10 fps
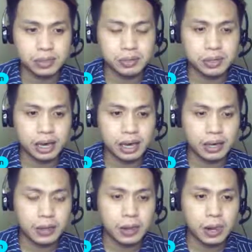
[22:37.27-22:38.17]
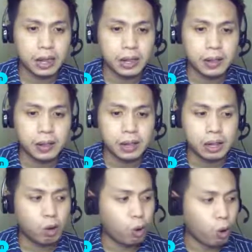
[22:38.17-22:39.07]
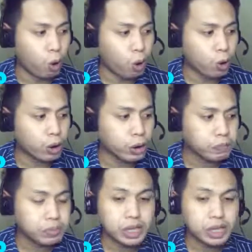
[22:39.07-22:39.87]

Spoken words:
okay, or